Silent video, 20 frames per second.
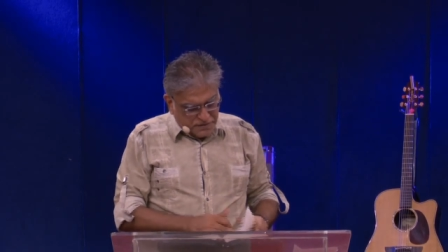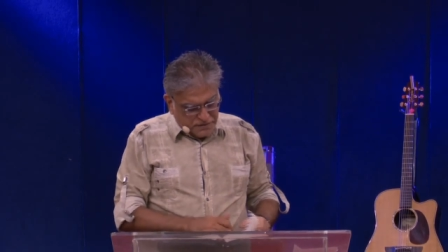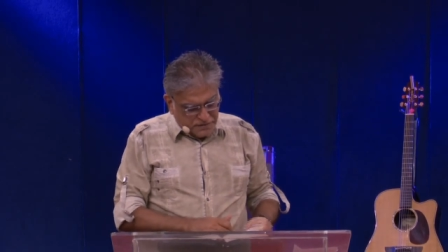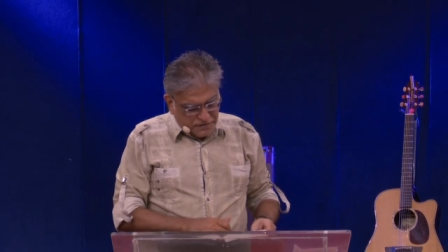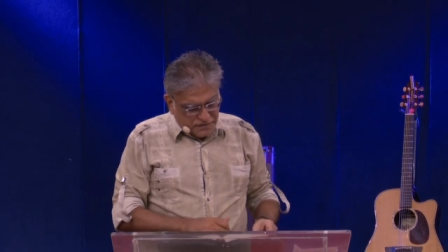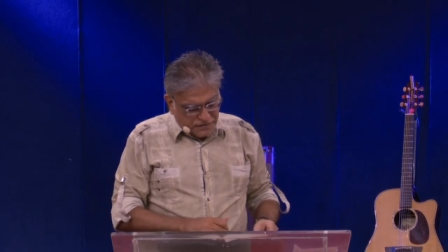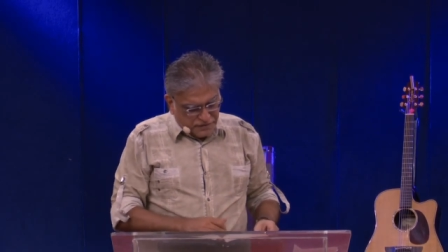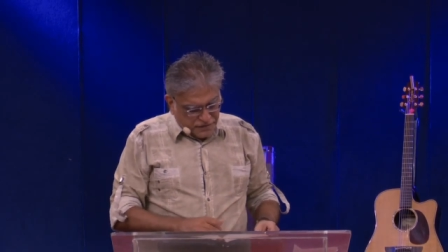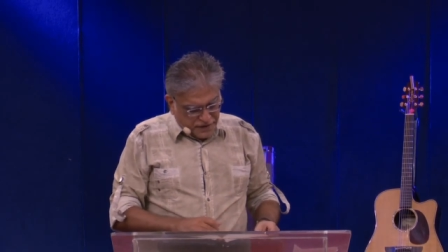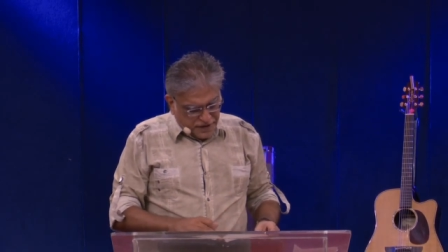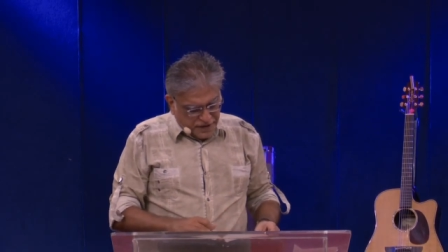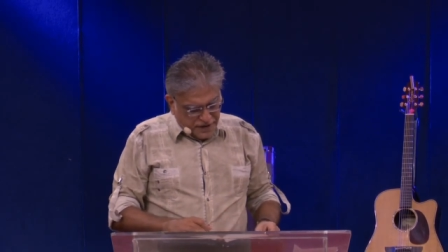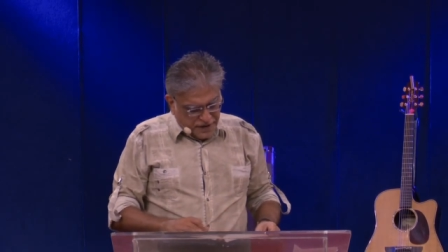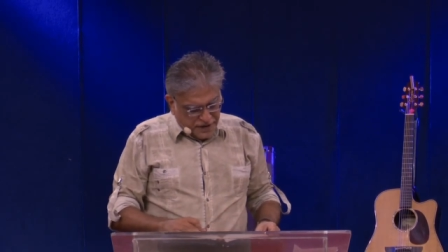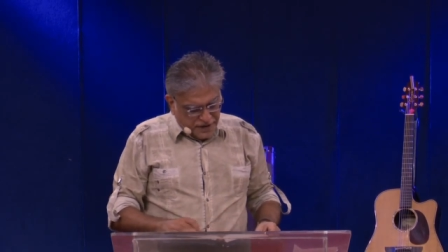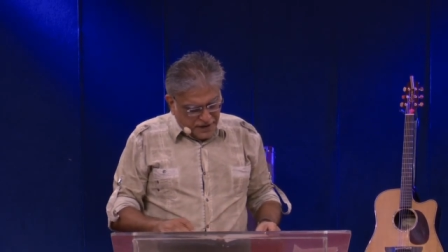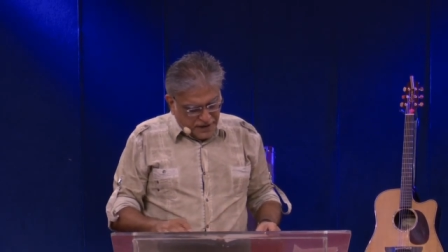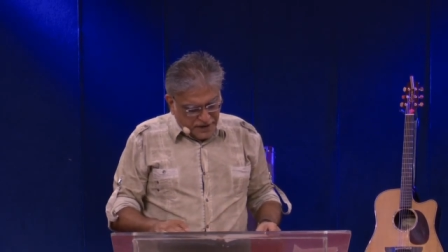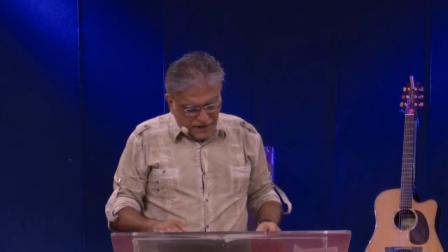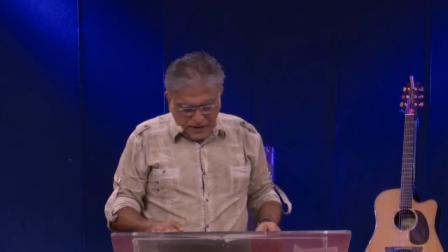
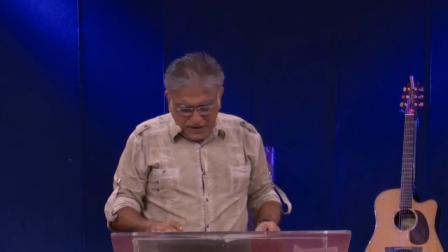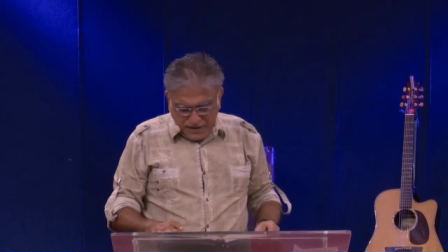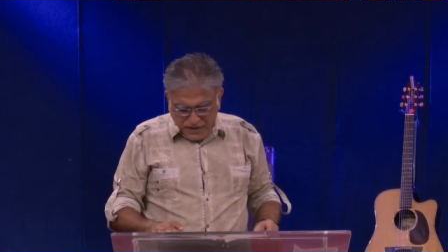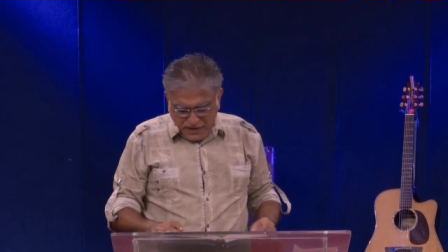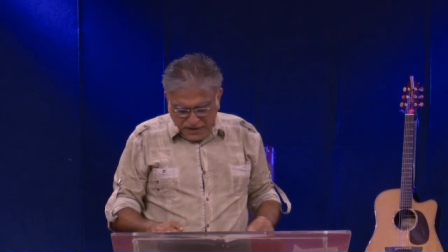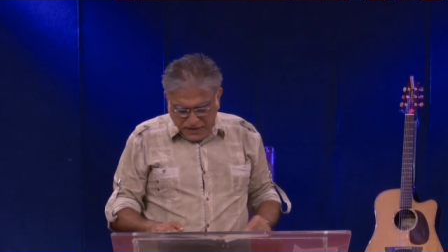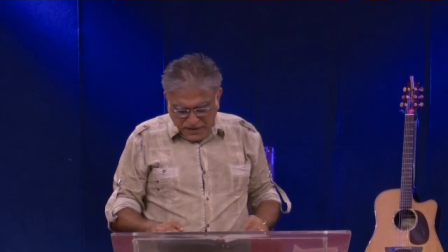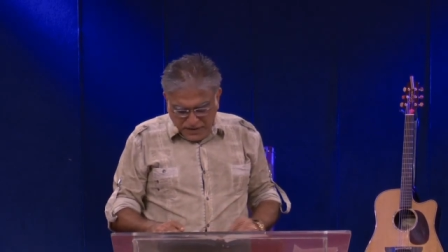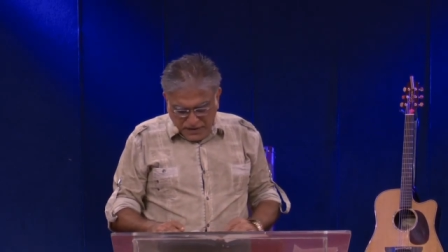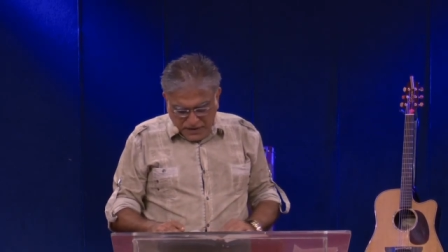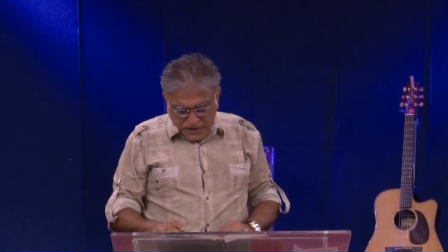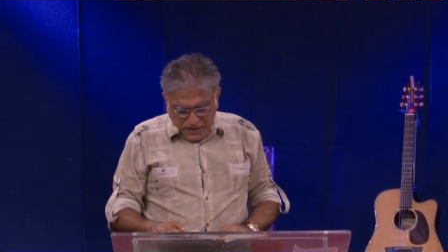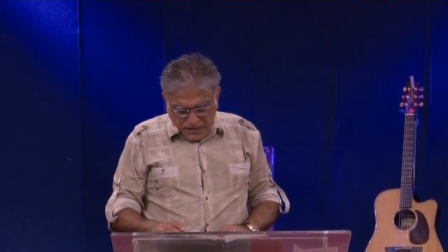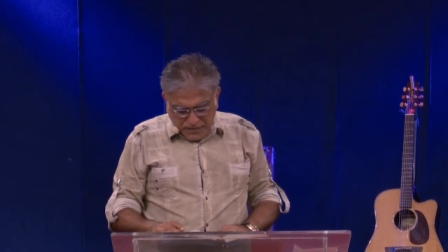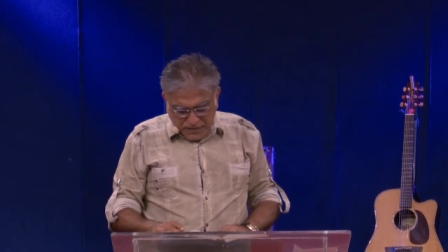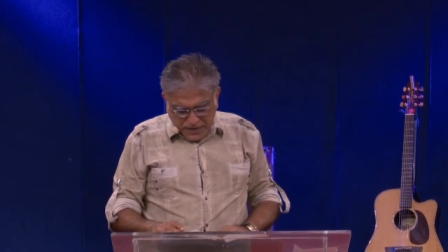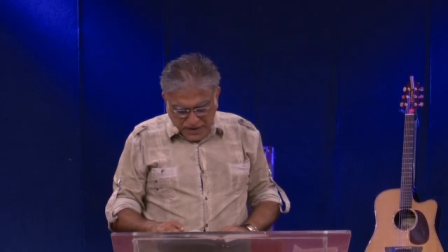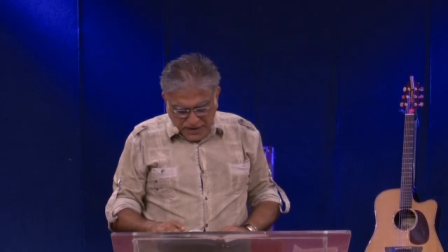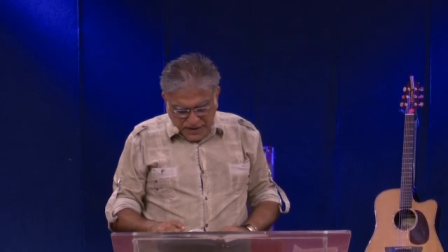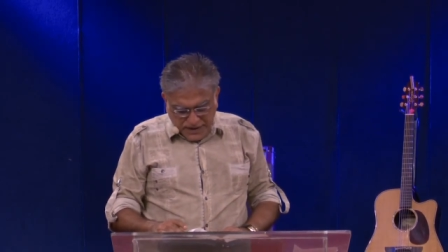free.
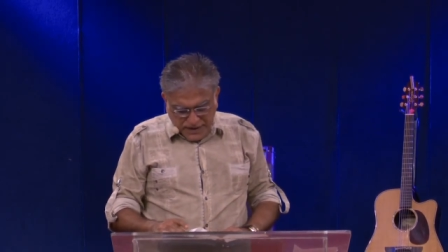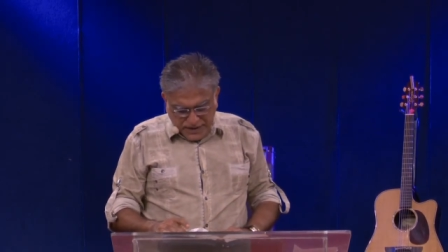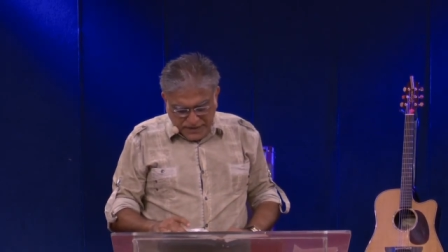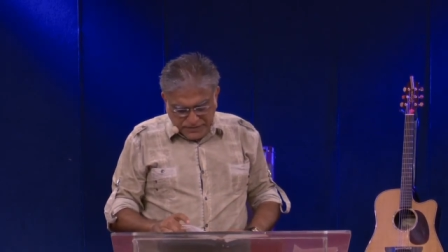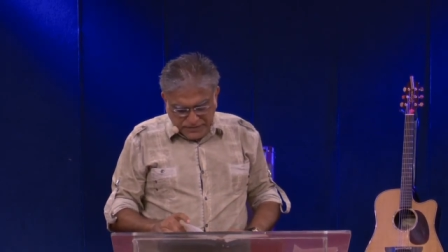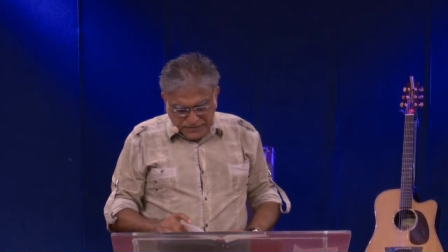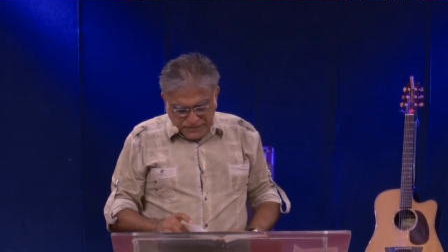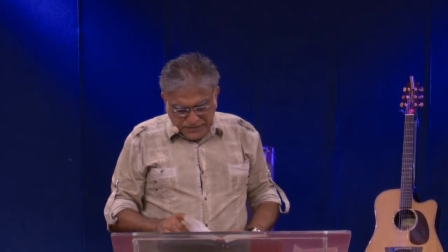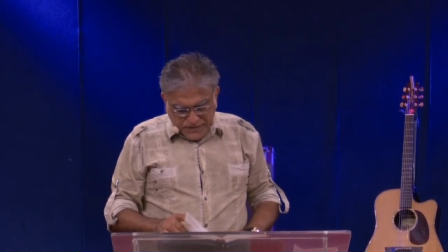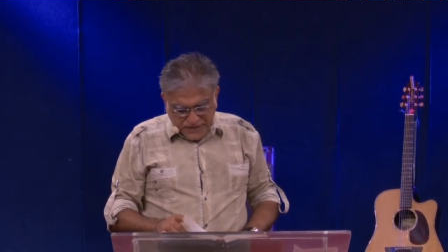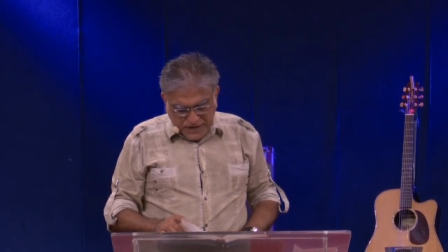But then